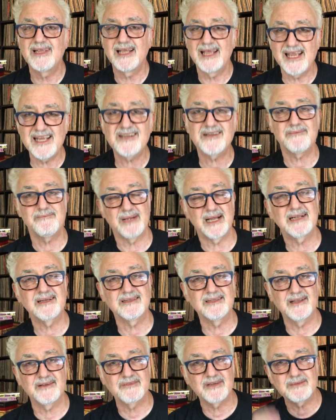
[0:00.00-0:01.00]
he could make a
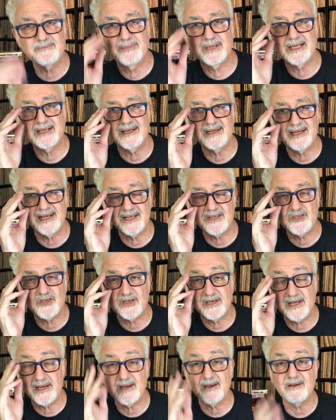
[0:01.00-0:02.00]
living being an
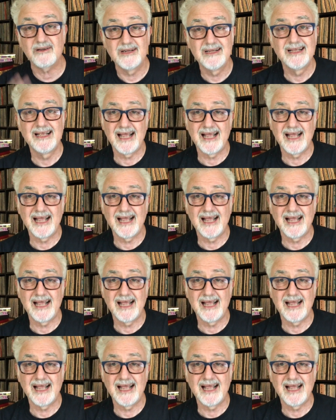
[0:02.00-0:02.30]
engineer,